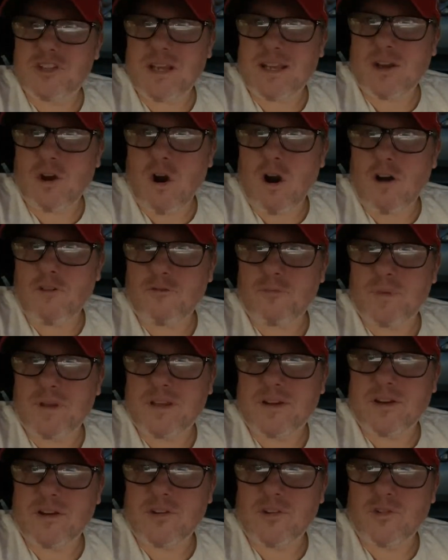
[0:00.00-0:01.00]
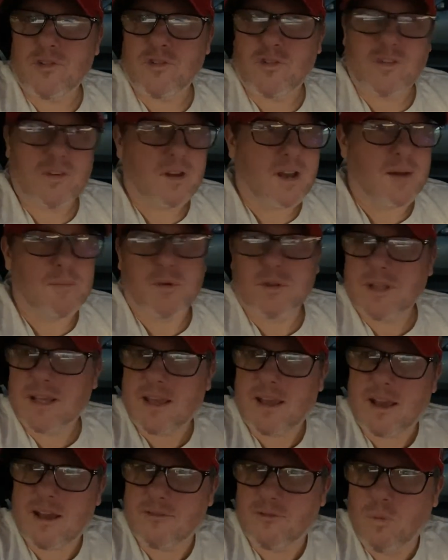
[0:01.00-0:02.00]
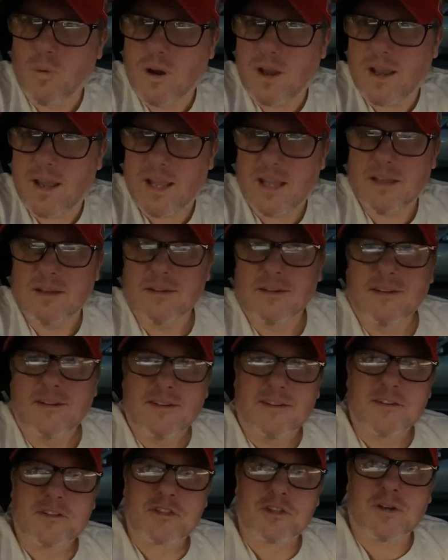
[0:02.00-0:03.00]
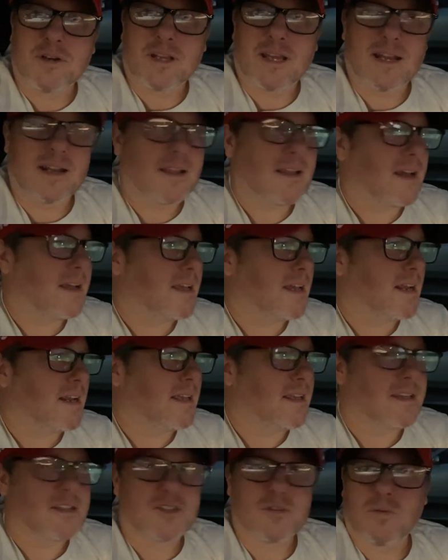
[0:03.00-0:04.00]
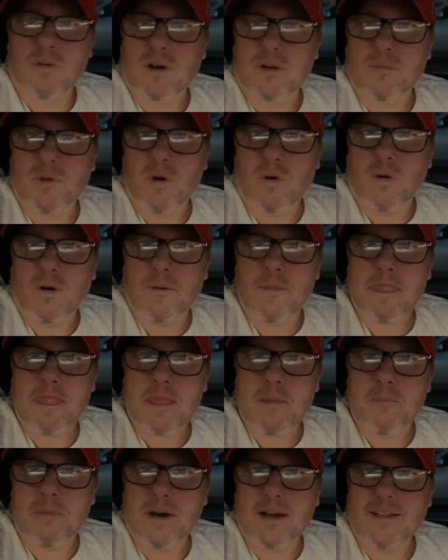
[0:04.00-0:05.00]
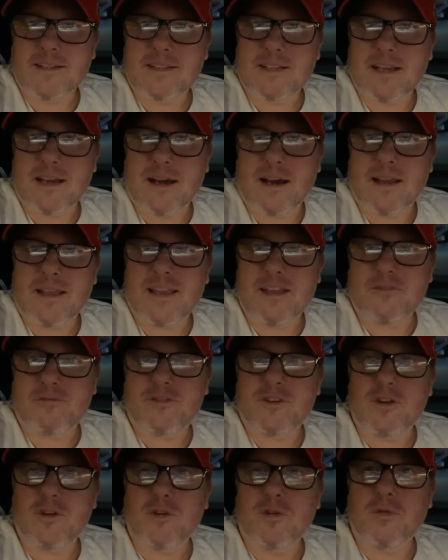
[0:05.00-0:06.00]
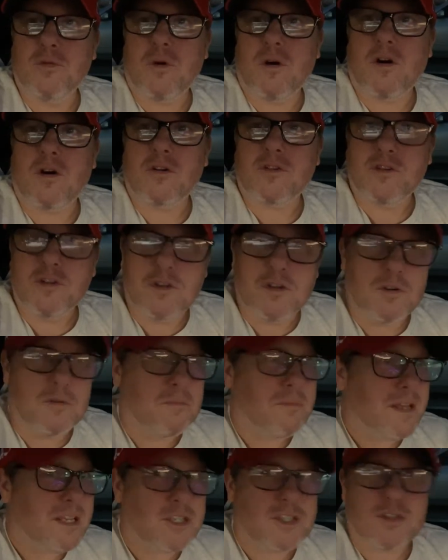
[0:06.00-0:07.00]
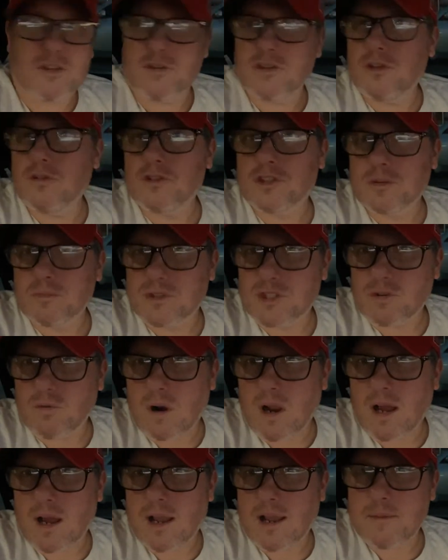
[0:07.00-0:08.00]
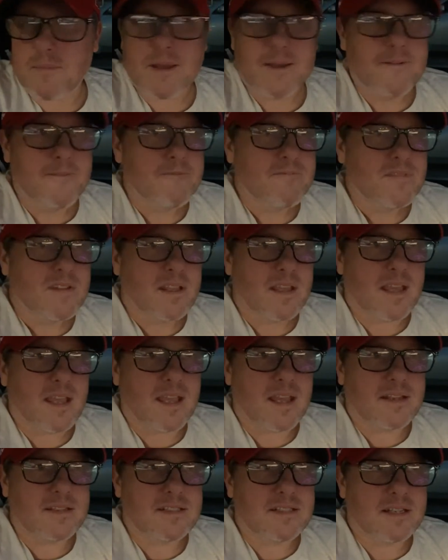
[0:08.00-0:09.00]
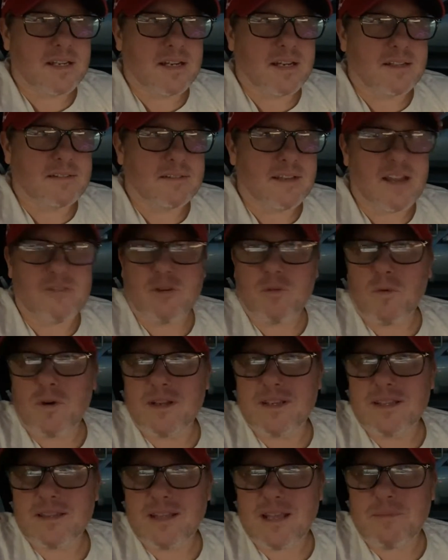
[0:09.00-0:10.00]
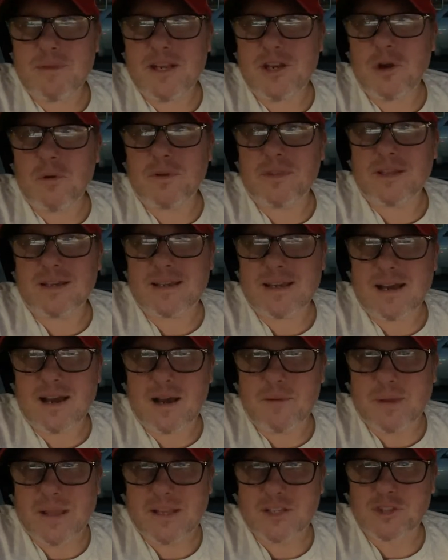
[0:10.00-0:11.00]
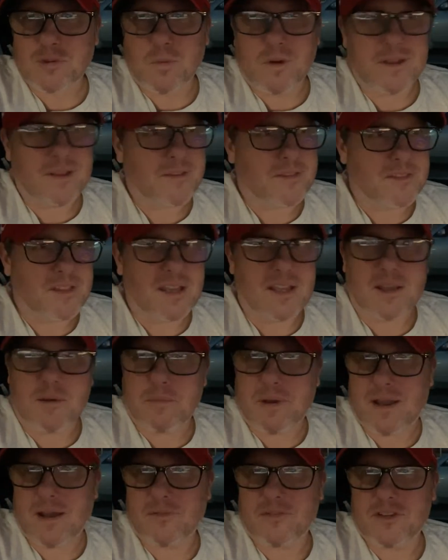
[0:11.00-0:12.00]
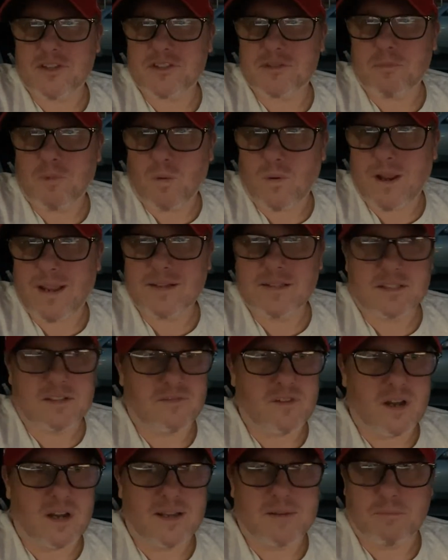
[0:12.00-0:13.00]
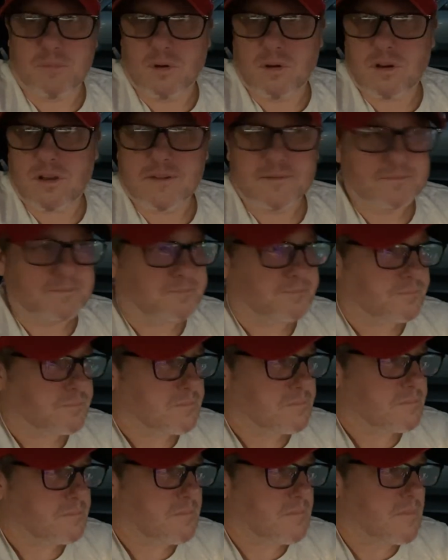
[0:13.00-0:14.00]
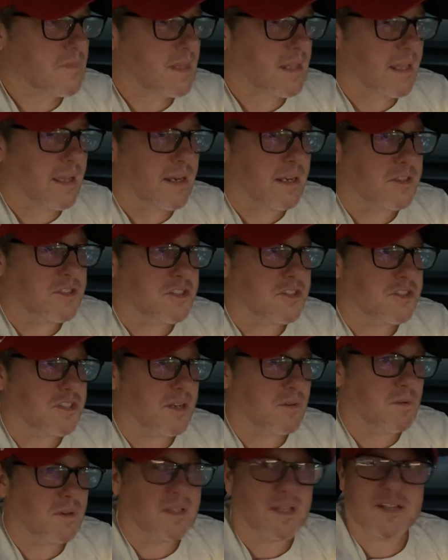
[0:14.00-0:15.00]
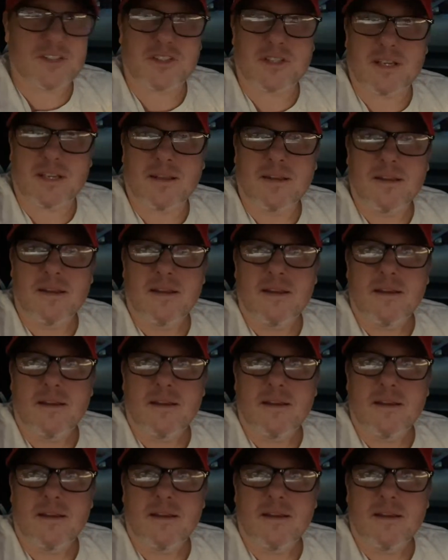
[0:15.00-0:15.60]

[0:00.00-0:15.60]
take off because I'm only halfway. So I gotta get to where I'm going. But if you are new, make sure you subscribe. And everyone, let me know in the comments what you think about this Miranda Devine book. And I'll just say one last thing.